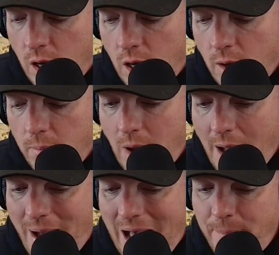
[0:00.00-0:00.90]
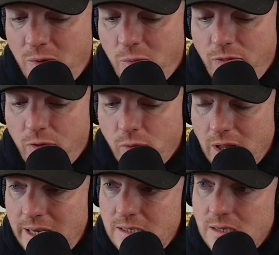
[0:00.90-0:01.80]
um, I'm happy with the
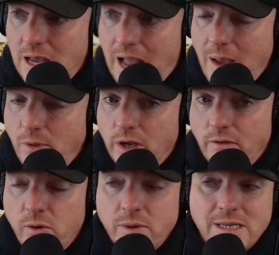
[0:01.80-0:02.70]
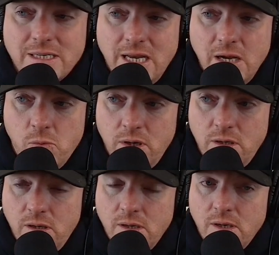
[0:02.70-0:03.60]
release. I am looking forward to seeing
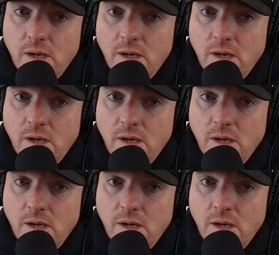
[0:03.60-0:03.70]
one.